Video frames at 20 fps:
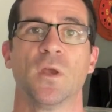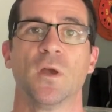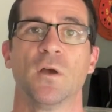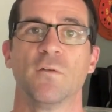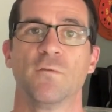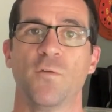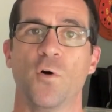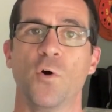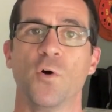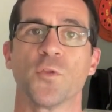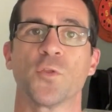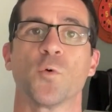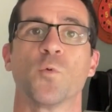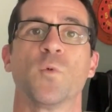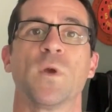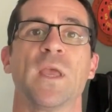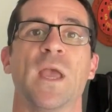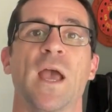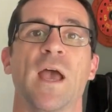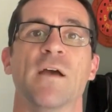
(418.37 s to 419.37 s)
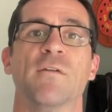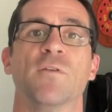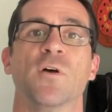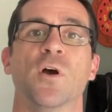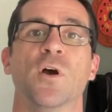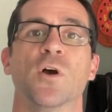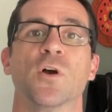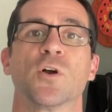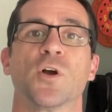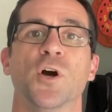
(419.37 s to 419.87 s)
Fourth, we have
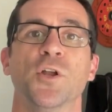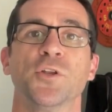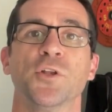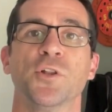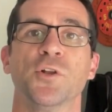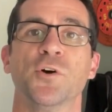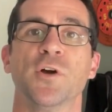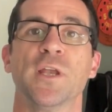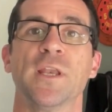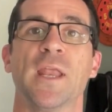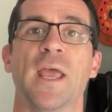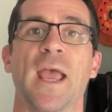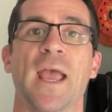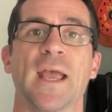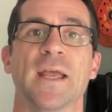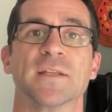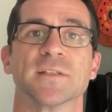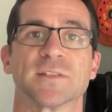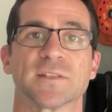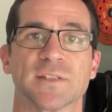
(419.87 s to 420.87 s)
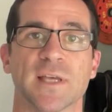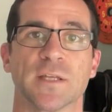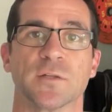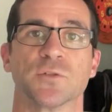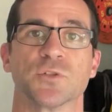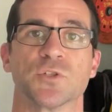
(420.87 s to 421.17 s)
condyloid and saddle